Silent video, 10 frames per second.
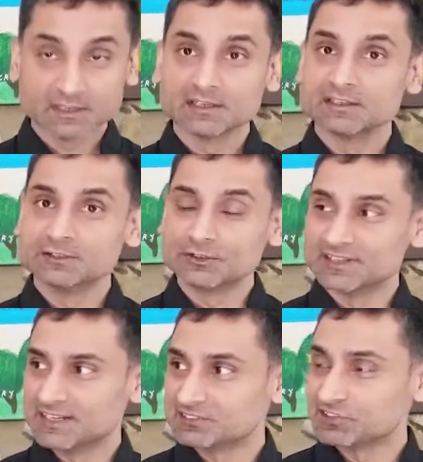You can
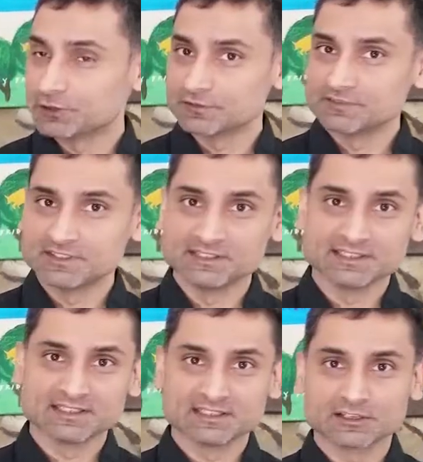X out of
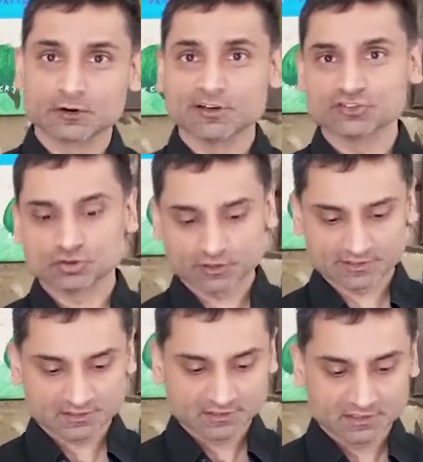the current chart,
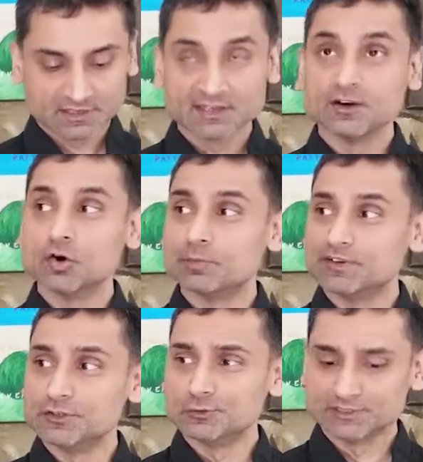open
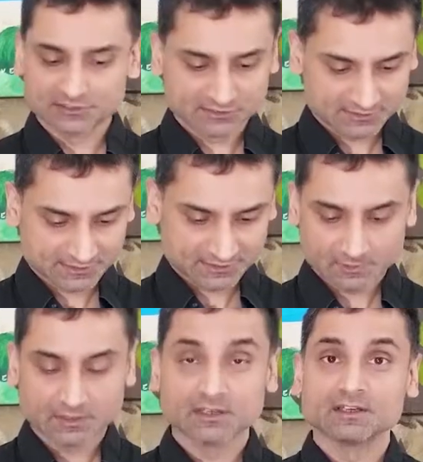new ones.
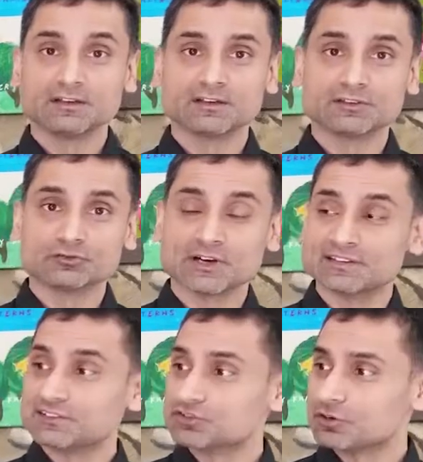You can drag
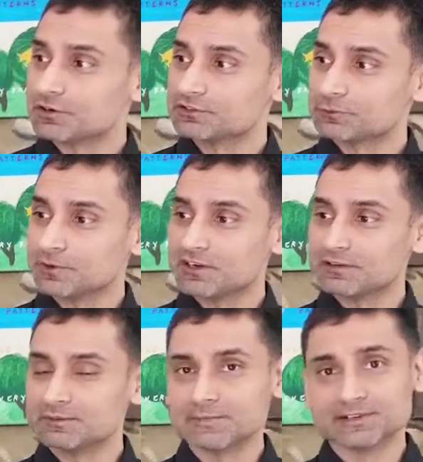the charts
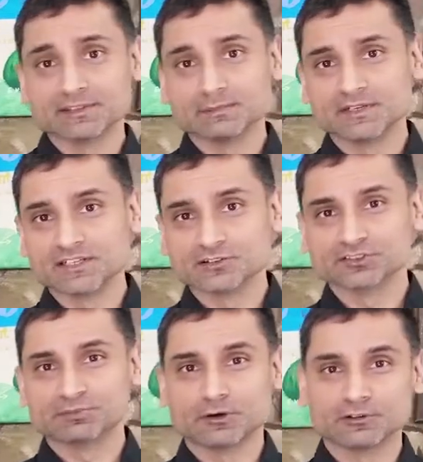around, make them bigger,
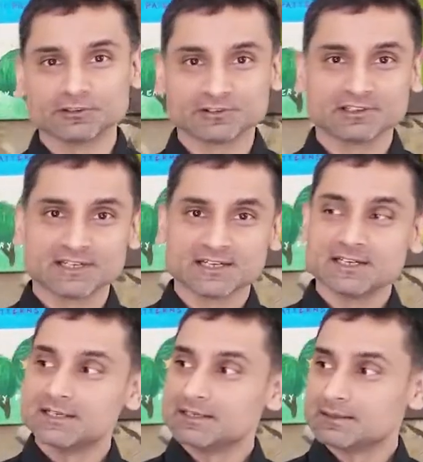smaller,
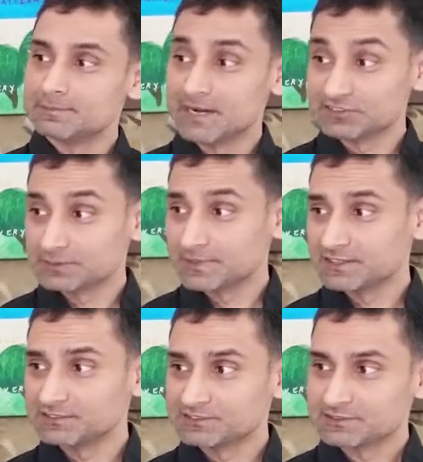
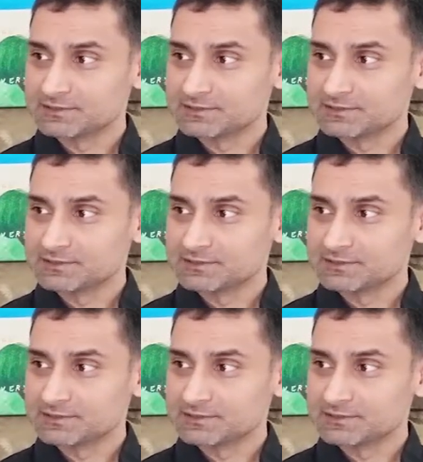maximize.